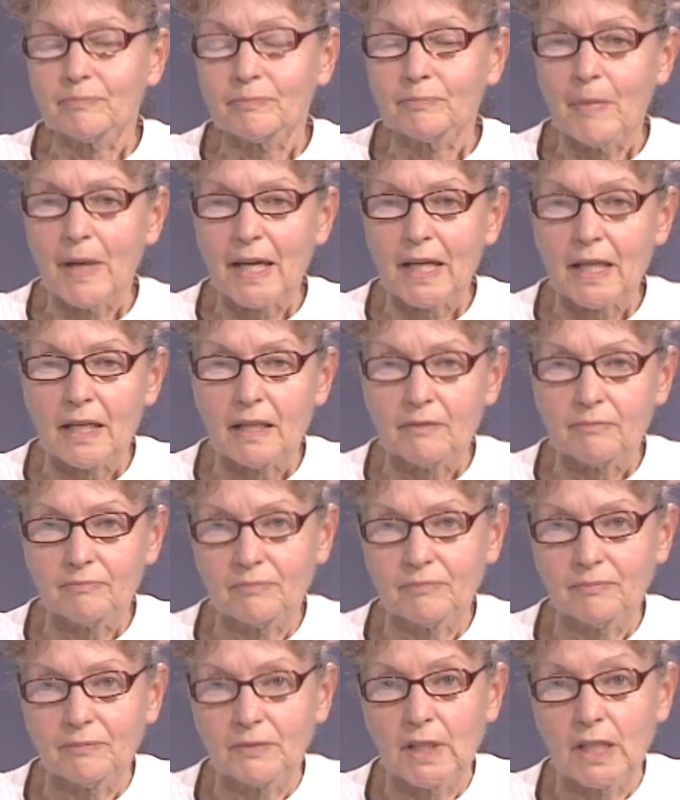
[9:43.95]
making
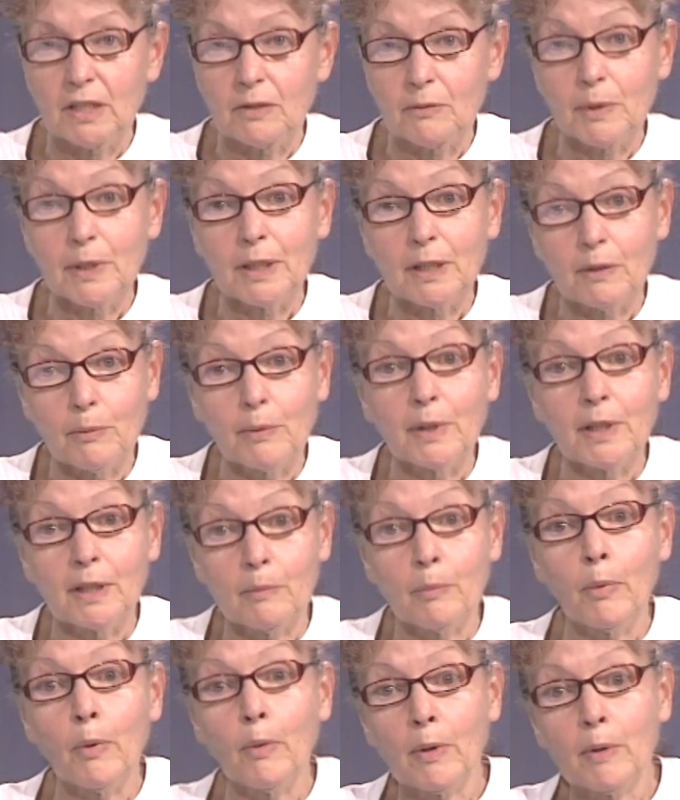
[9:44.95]
really,
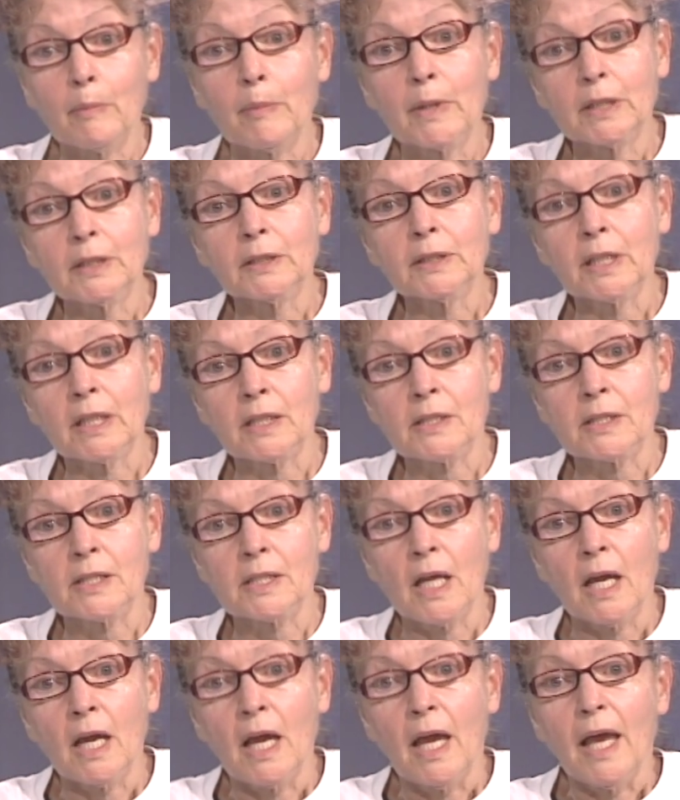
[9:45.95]
really poor buildings.